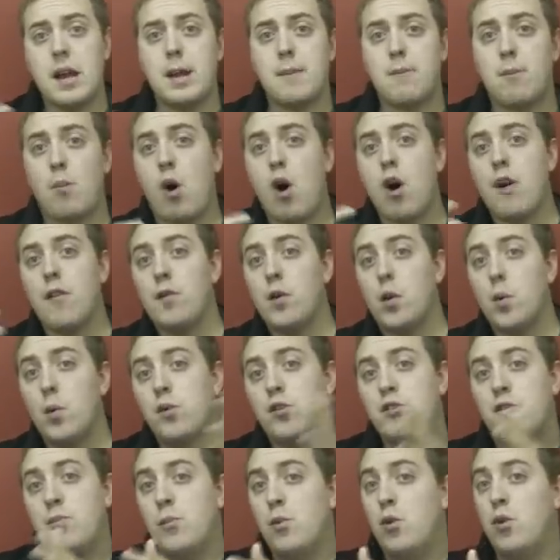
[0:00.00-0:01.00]
Lee, Marvel
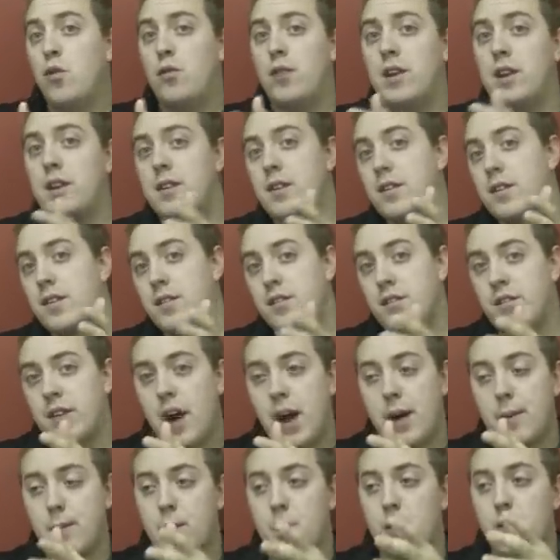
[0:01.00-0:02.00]
was moving to the
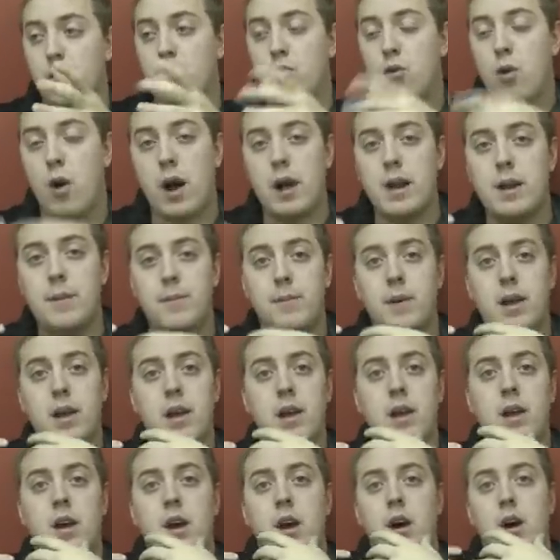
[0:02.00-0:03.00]
side where they were trying to
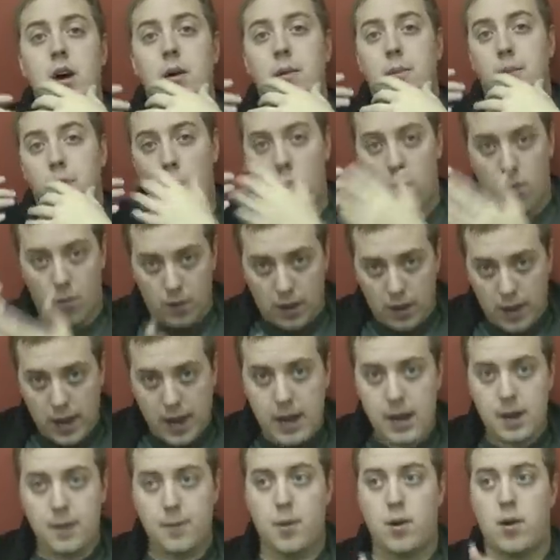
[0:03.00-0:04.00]
be more
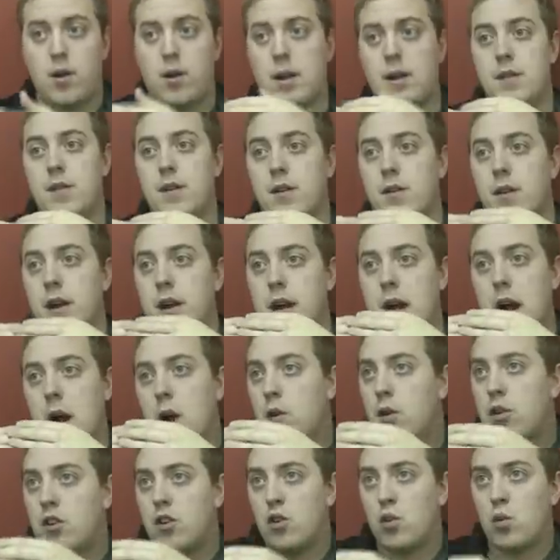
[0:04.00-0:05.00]
relatable and their
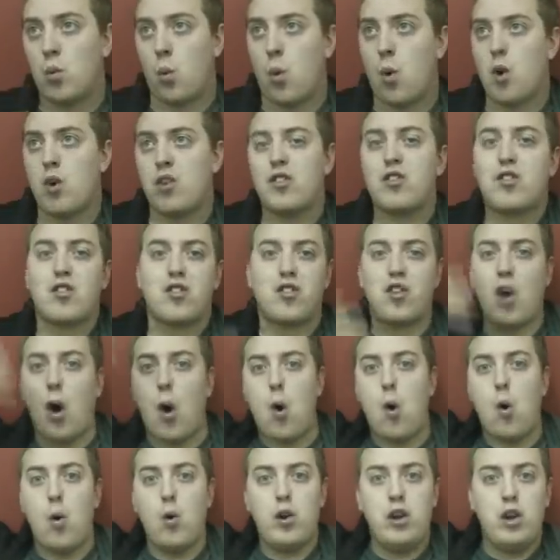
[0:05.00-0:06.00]
characters weren't
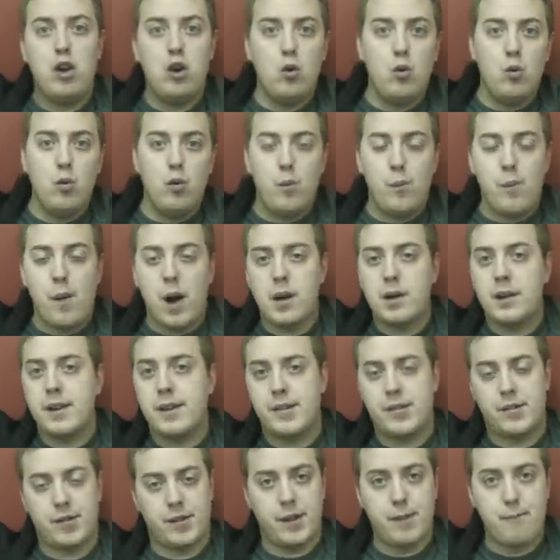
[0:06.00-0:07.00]
so
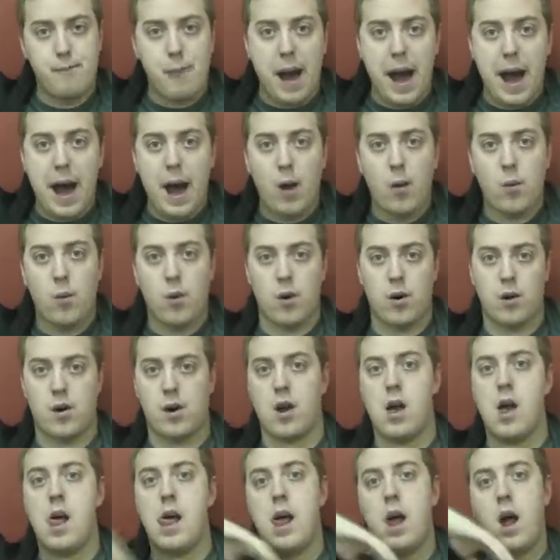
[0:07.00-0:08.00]
humongously
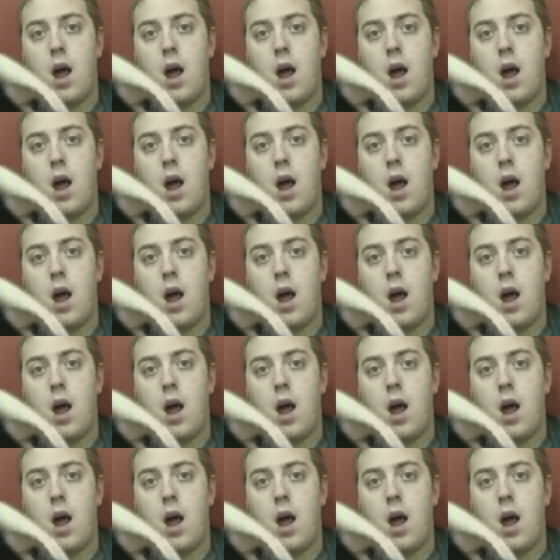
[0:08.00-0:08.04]
powered.